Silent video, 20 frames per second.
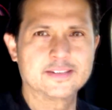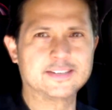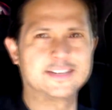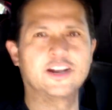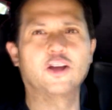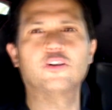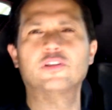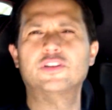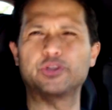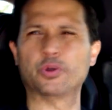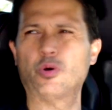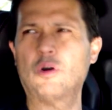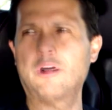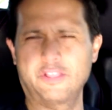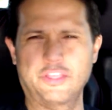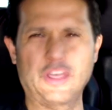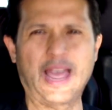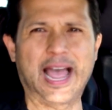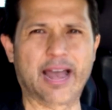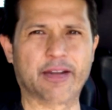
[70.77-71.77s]
you know, and do
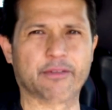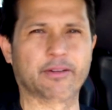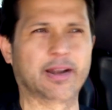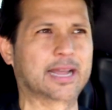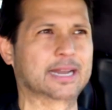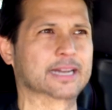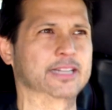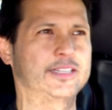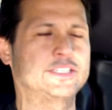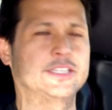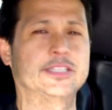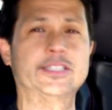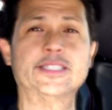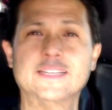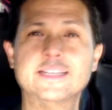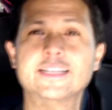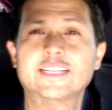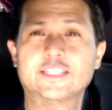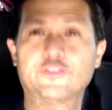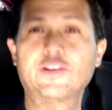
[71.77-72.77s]
all that, right? It's
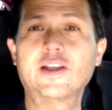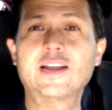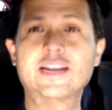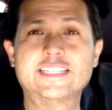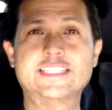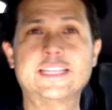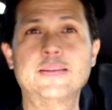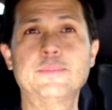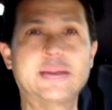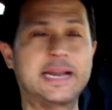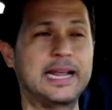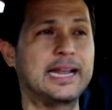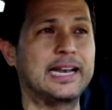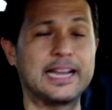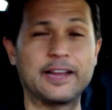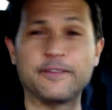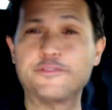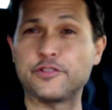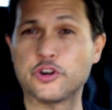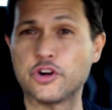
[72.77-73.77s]
very
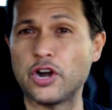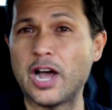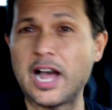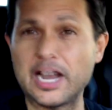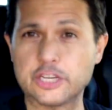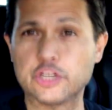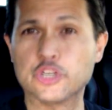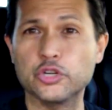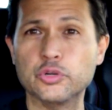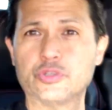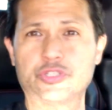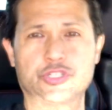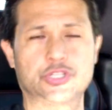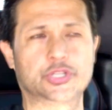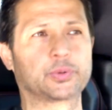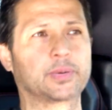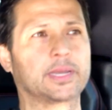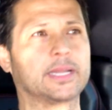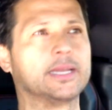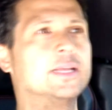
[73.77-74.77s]
intimidating if you're not used
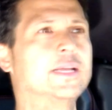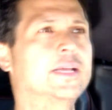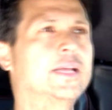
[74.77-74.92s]
to it.